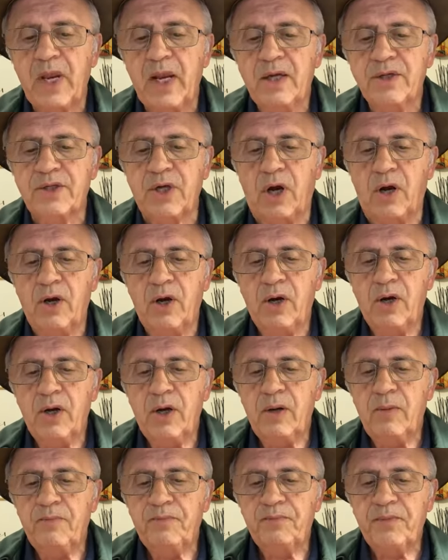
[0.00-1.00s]
so
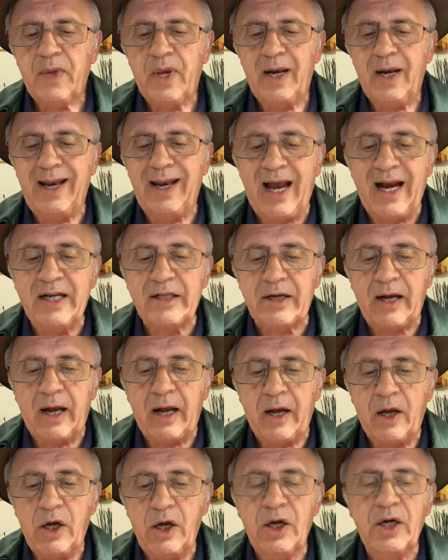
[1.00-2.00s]

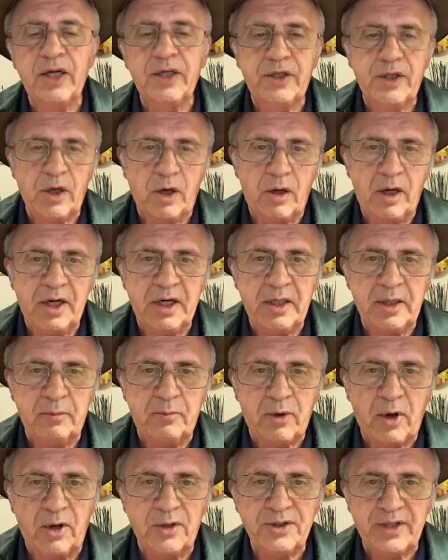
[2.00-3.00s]
later, early in the in the
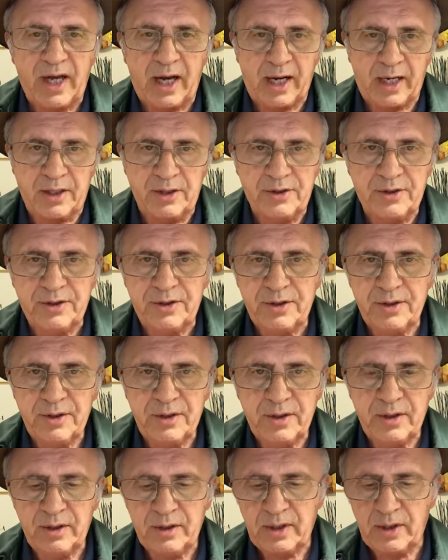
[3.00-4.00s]
Bronze Age,
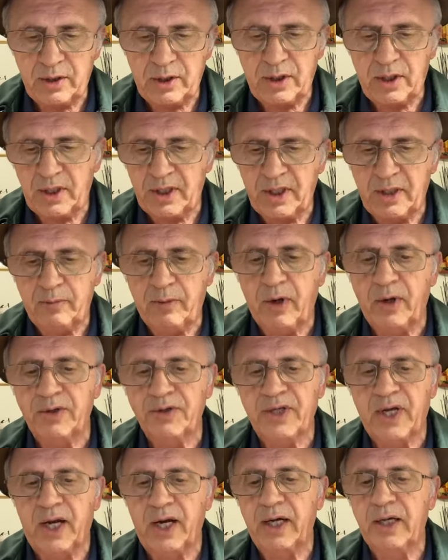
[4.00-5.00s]
early in the
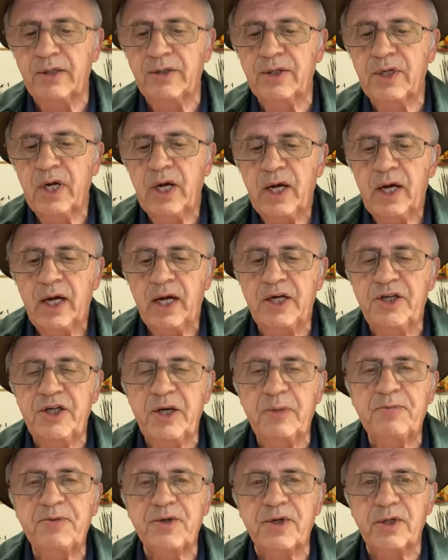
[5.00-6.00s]
Bronze Age,
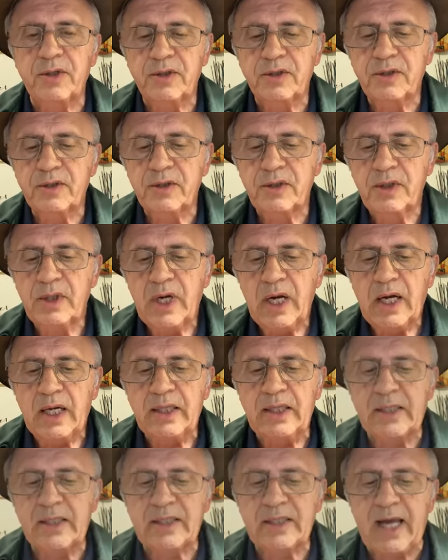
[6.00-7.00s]
Egyptians
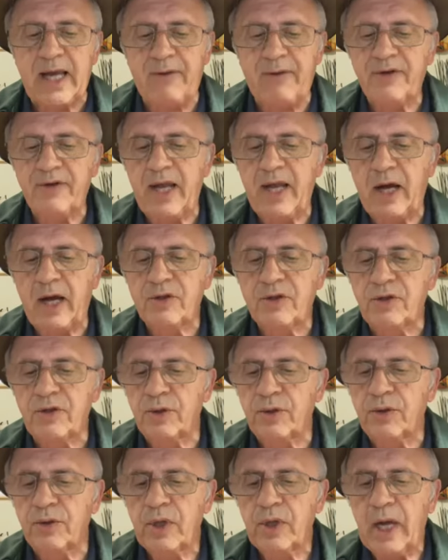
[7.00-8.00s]
discovered how
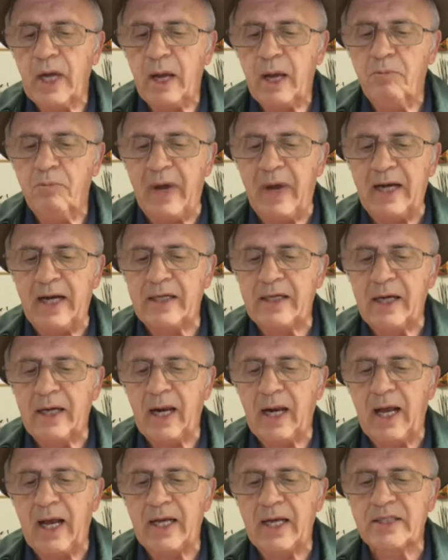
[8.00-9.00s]
to make
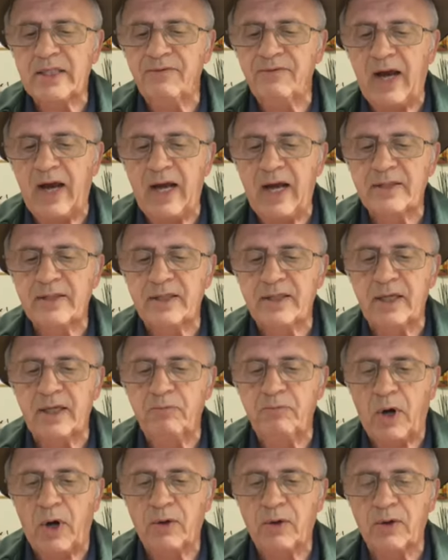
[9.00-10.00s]
glass vases and
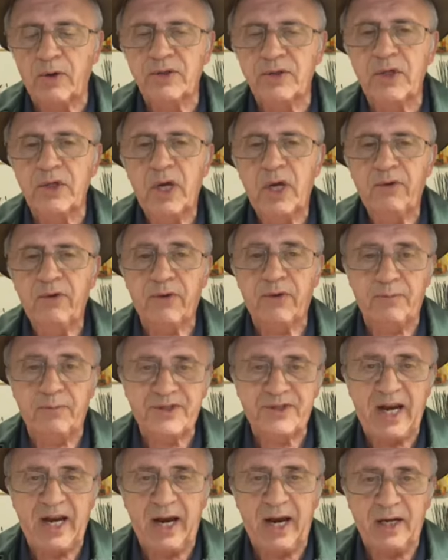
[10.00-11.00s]
bottles from
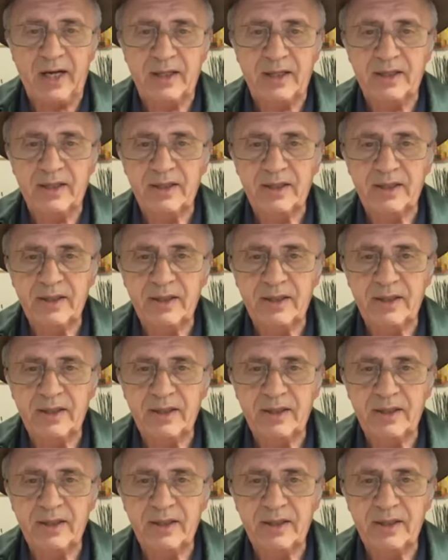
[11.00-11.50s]
sand.